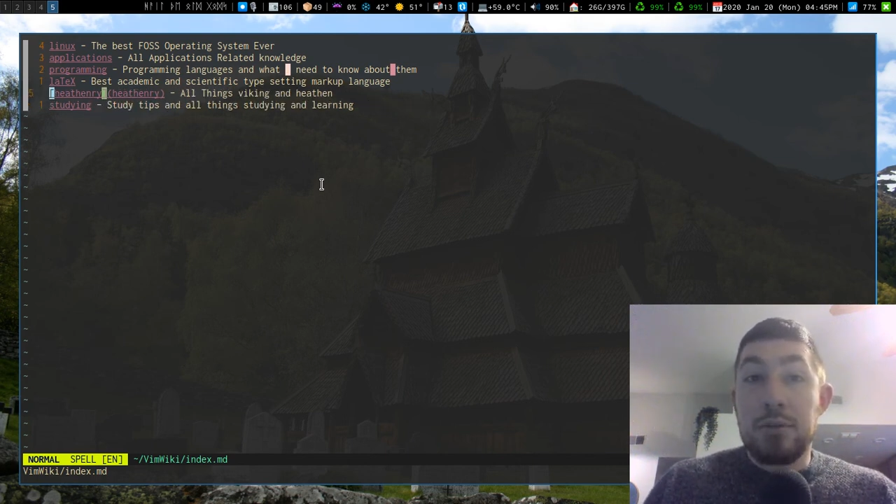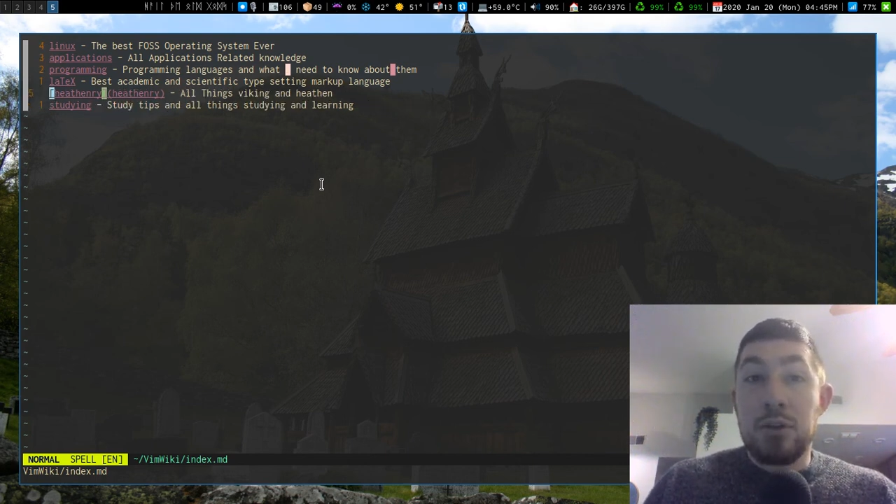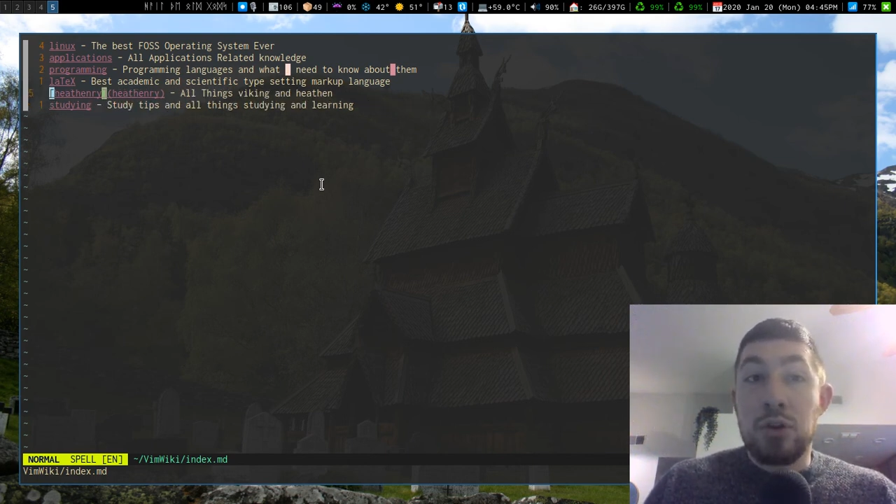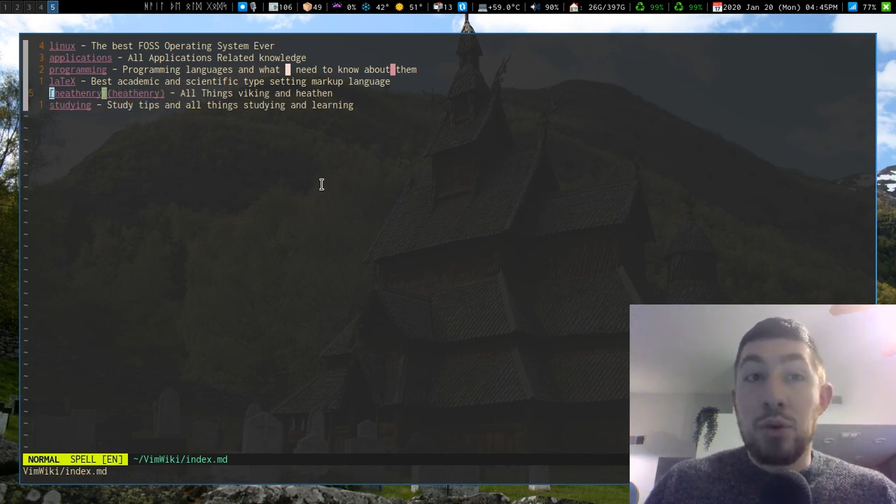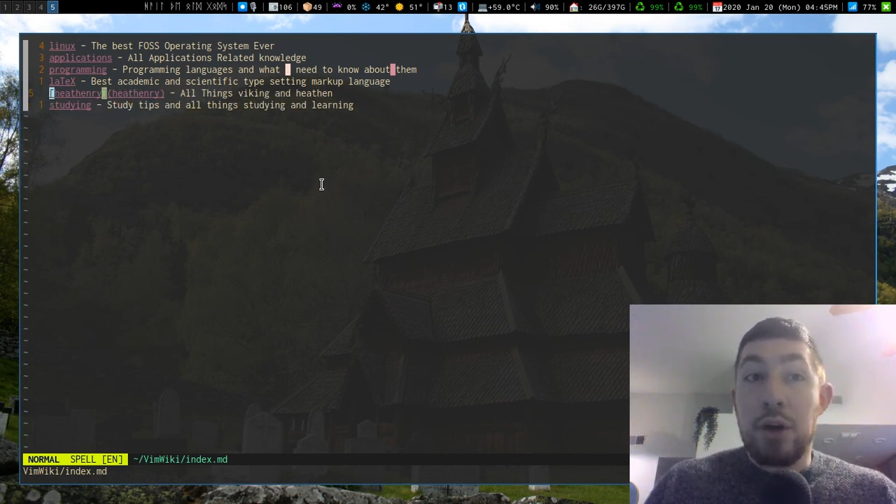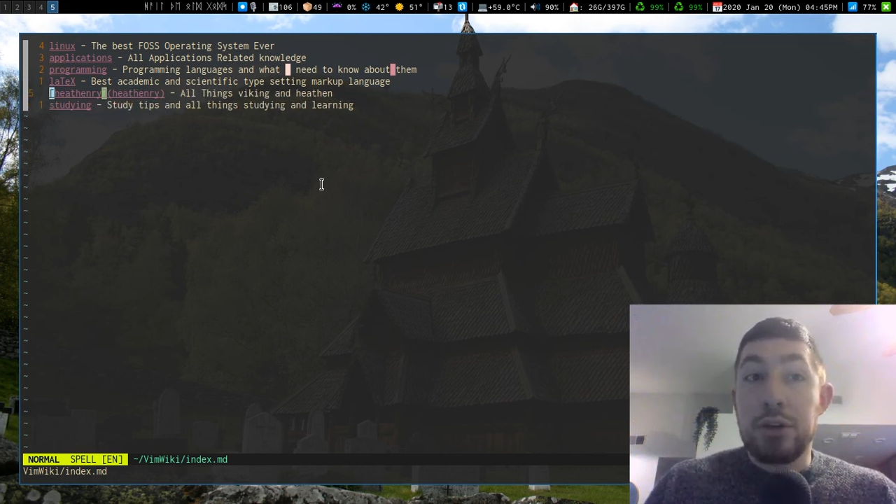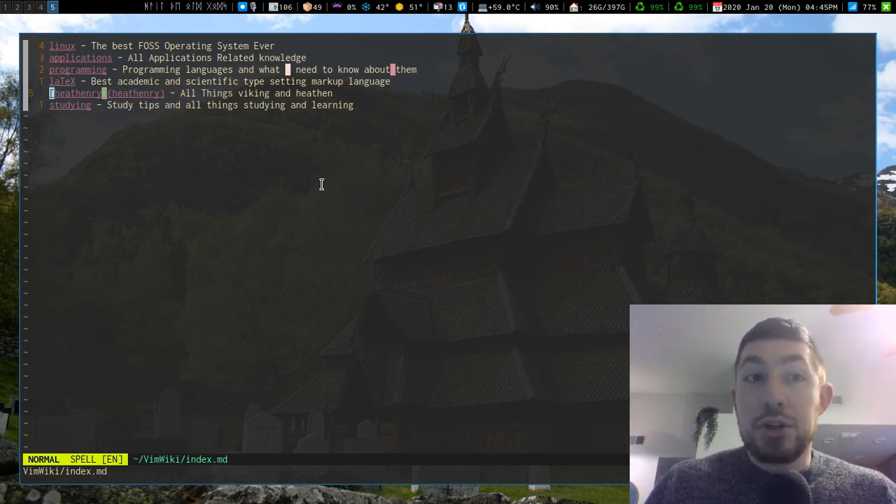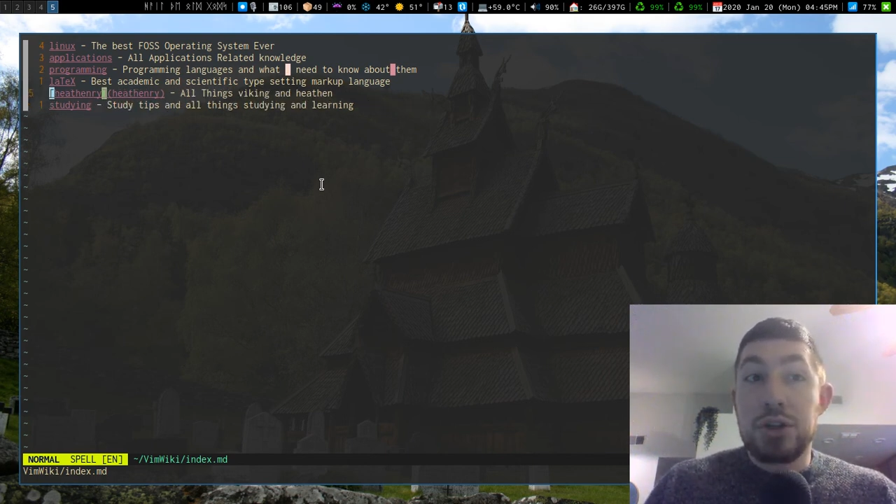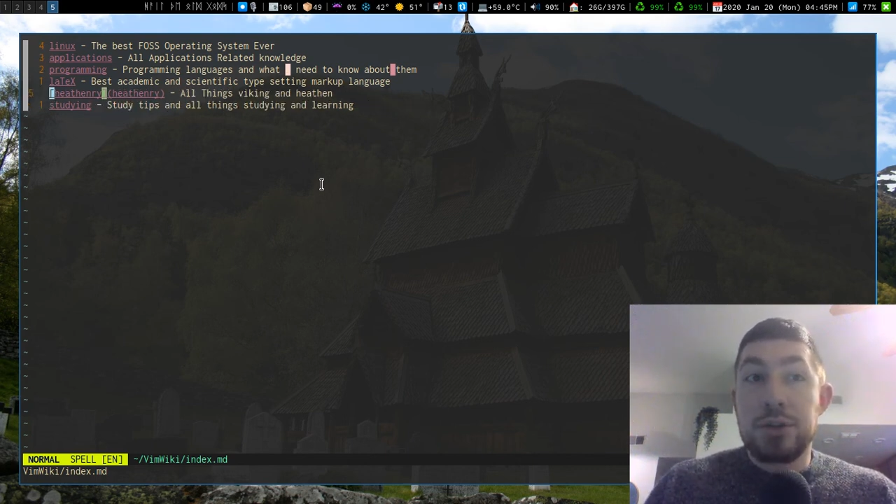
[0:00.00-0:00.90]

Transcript: new knowledge.